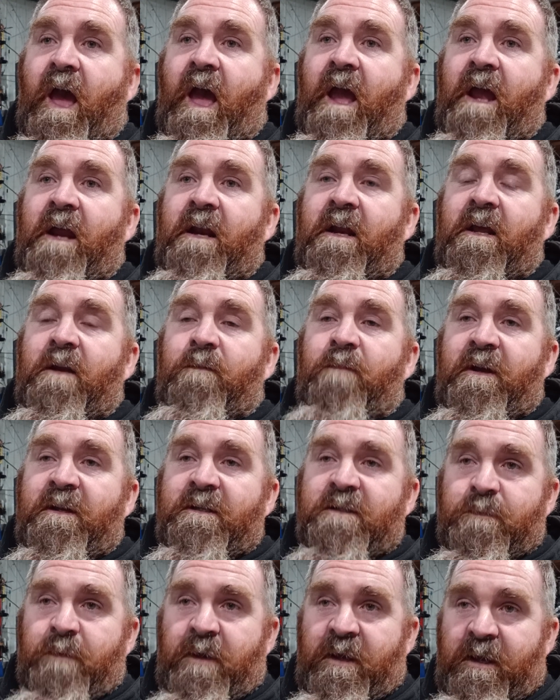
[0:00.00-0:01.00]
and he'd
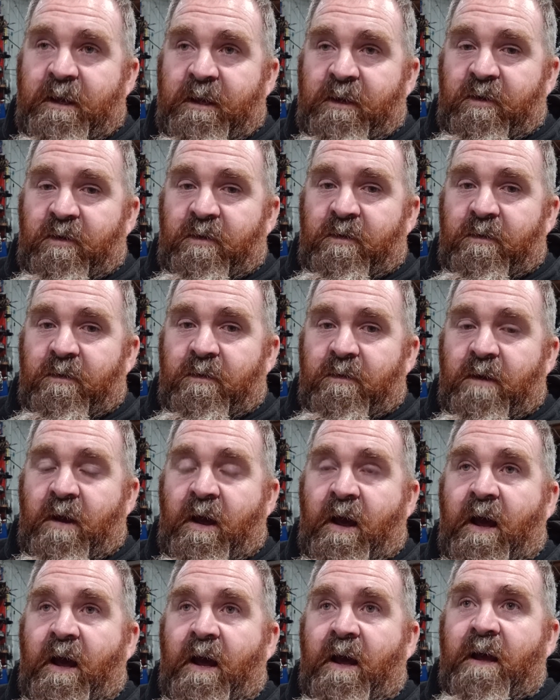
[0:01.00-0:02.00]
been speaking,
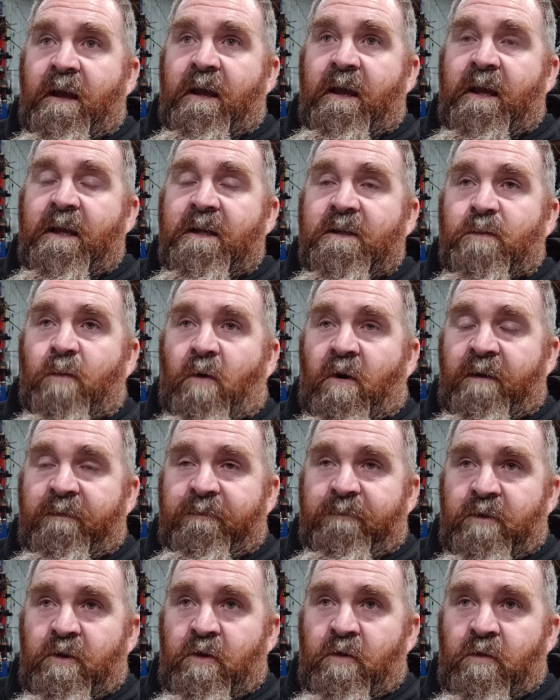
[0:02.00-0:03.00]
his
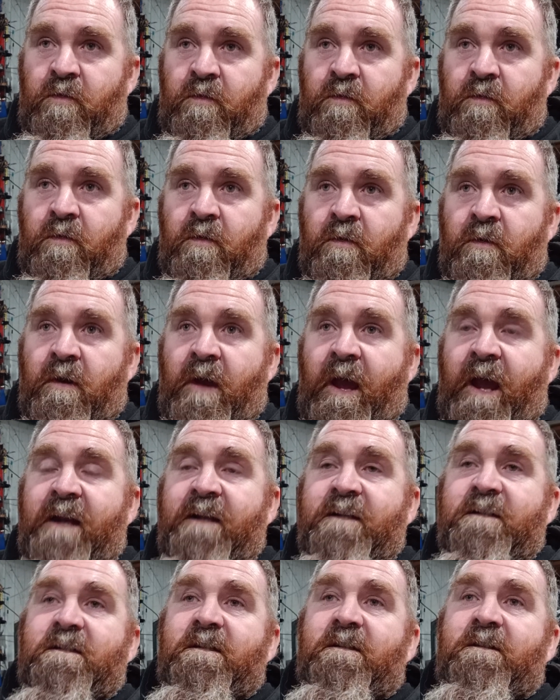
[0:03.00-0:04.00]
wife knew, and
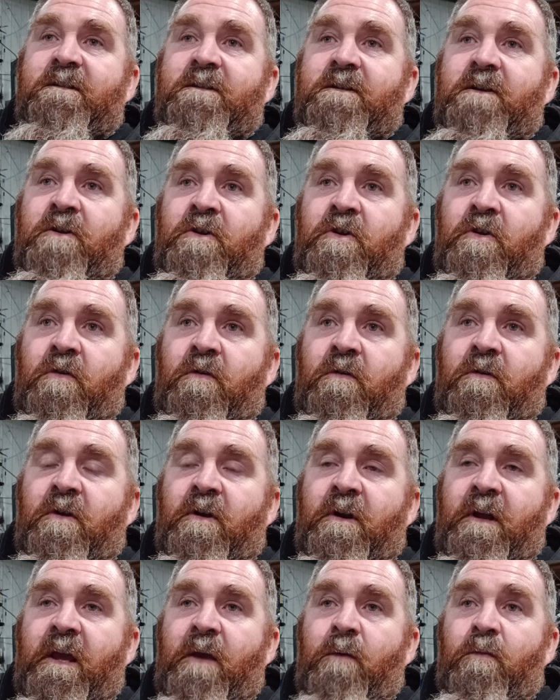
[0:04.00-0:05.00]
his solicitor knew
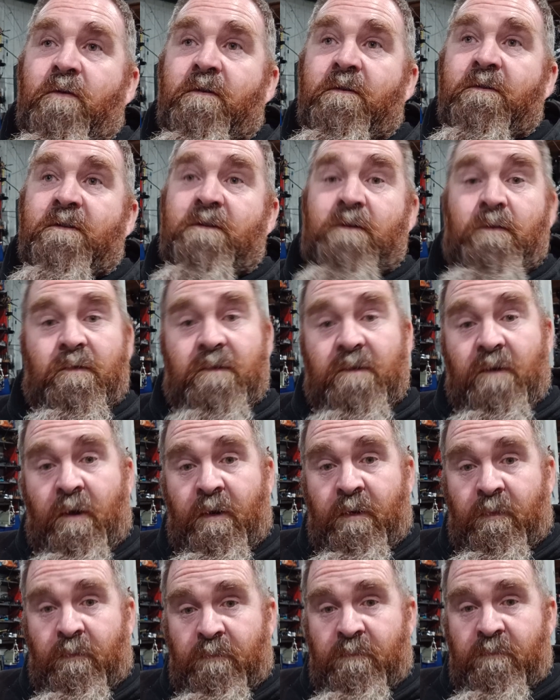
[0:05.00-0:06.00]
that he was
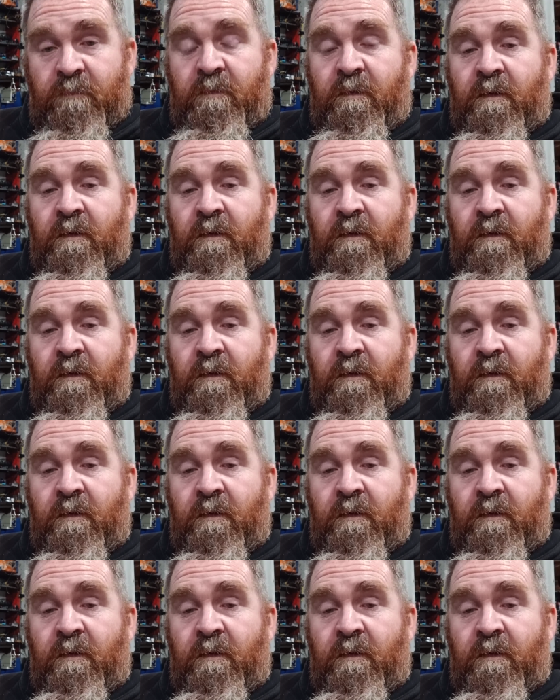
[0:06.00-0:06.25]
suicidal.